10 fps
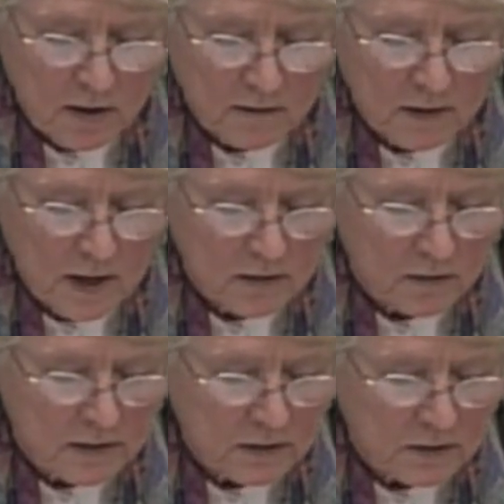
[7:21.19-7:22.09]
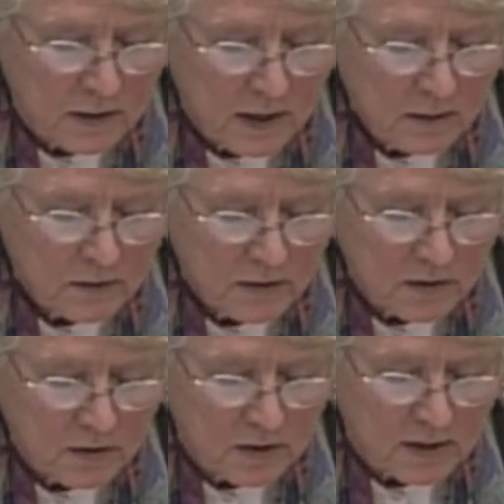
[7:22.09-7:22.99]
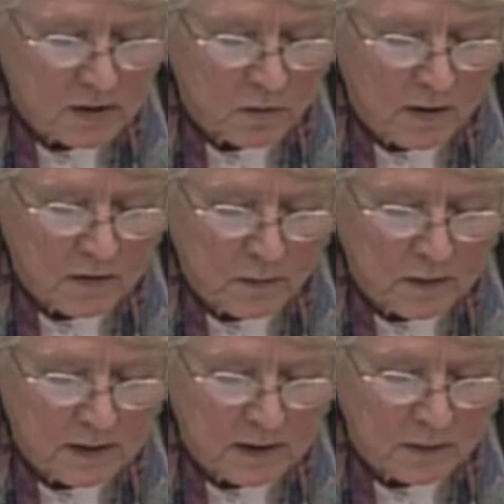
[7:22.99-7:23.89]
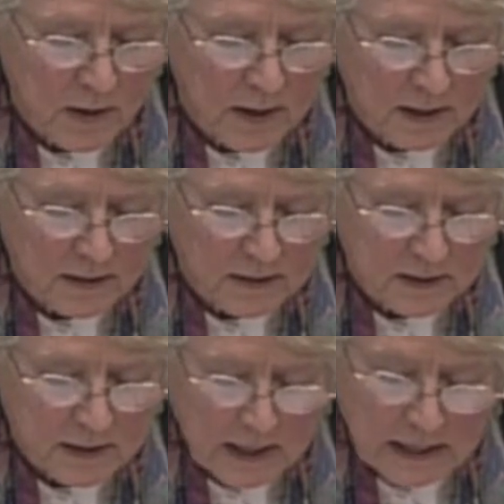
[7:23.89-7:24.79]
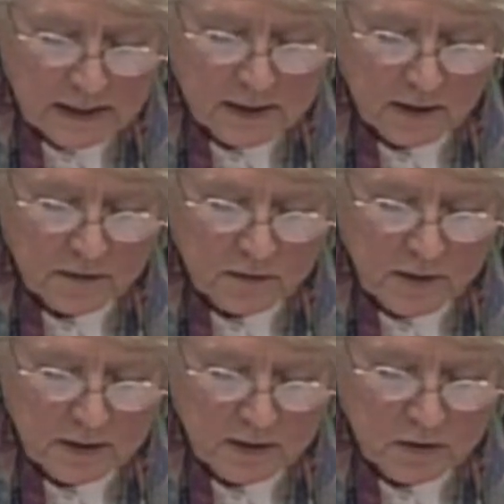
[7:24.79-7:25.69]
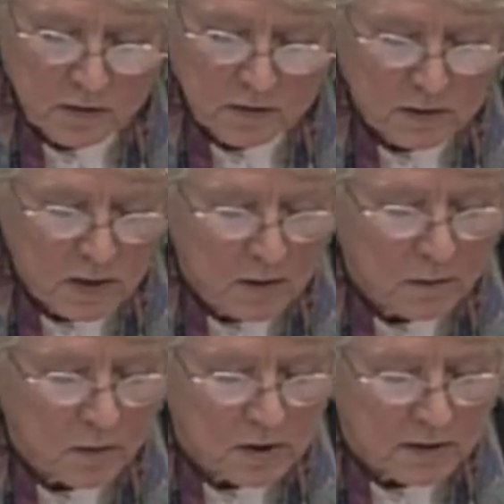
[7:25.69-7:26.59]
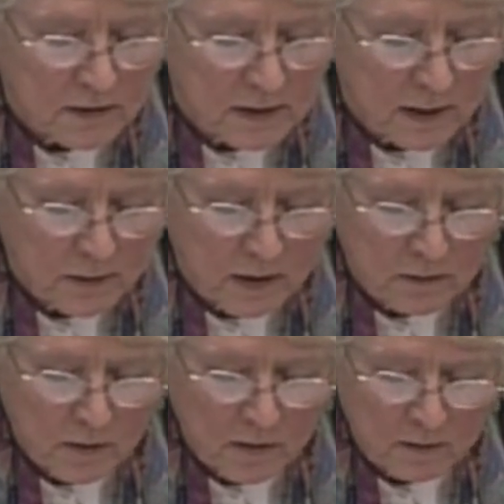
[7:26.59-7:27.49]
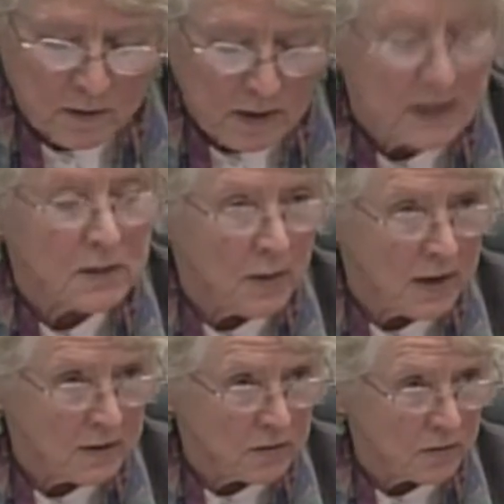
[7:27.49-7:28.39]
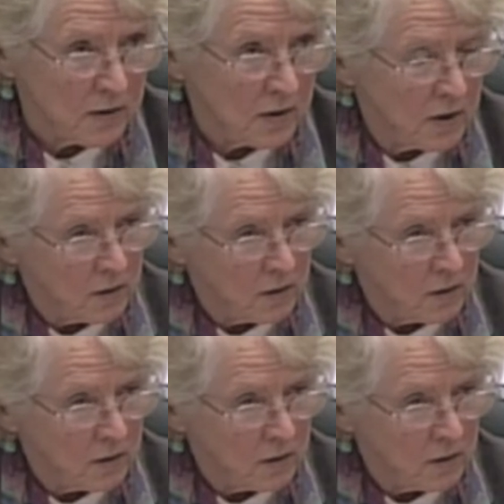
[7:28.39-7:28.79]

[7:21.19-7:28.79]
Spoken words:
has offered contradictory positions as to whether participating in this self-directed journals portion of the step-down program is mandatory.